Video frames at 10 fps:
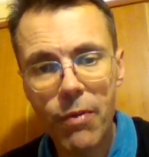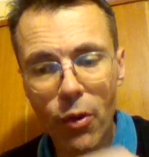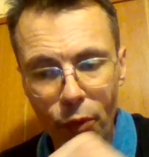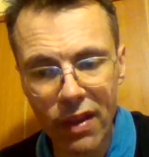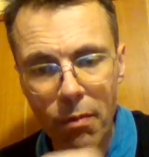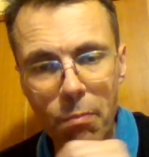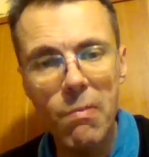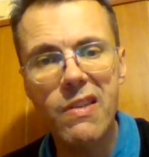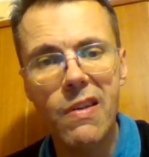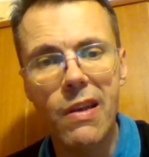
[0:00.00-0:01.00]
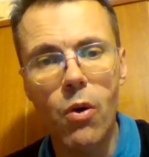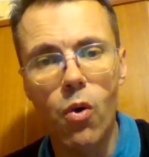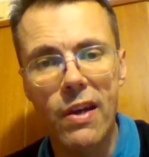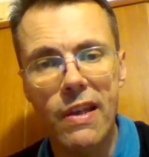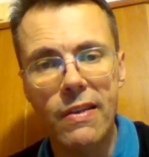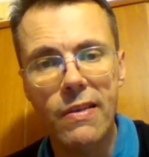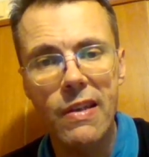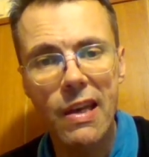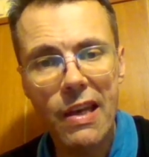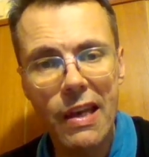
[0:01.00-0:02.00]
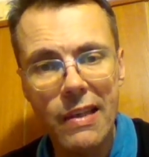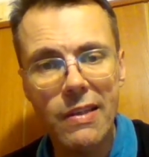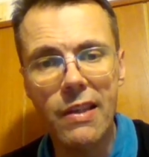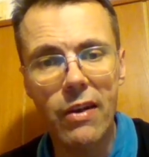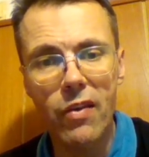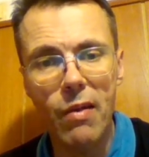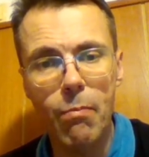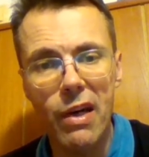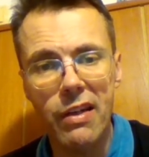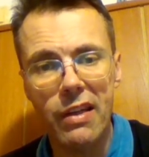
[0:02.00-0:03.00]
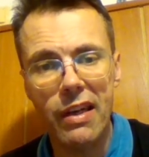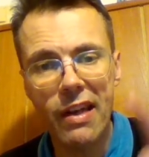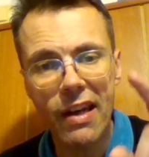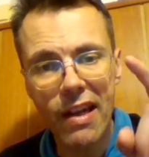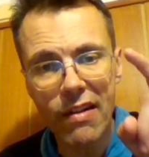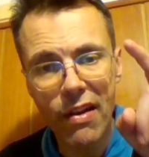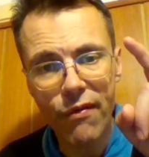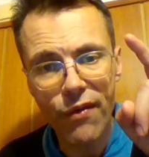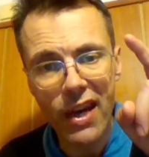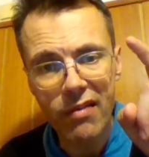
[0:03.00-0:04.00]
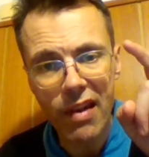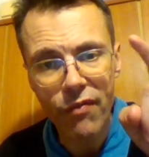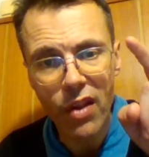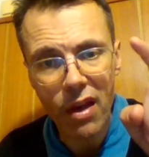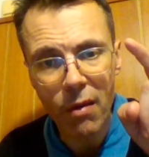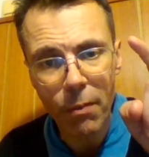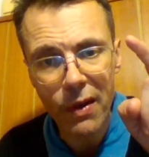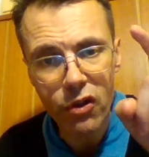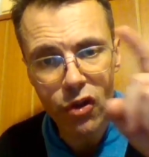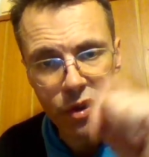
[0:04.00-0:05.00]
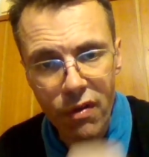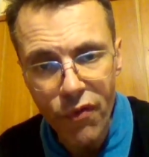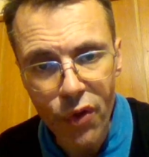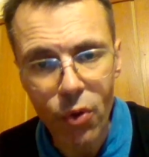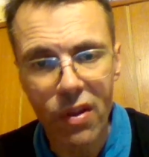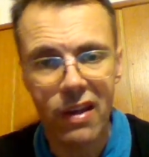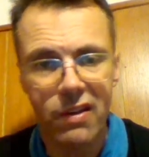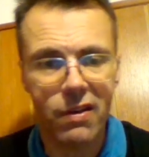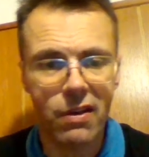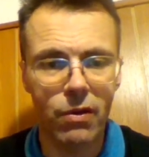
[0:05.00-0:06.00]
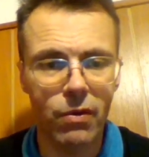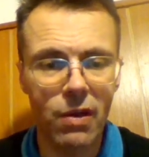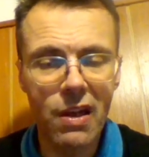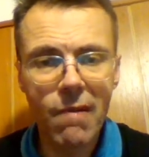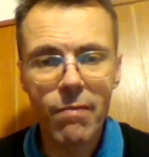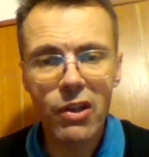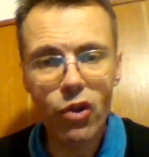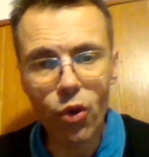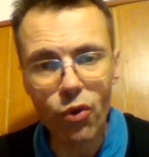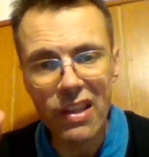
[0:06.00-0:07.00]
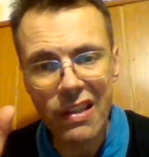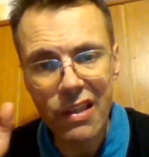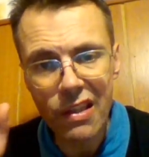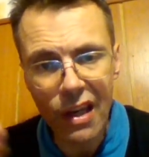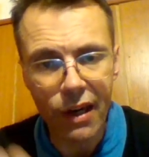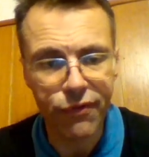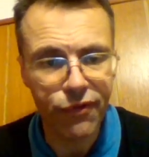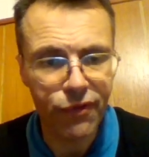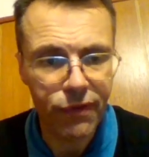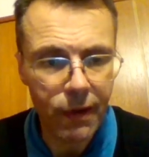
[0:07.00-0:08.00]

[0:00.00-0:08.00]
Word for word: with missing organs inside of the body. And in, uh, in fact, that taken place just a few days ago. So the stuff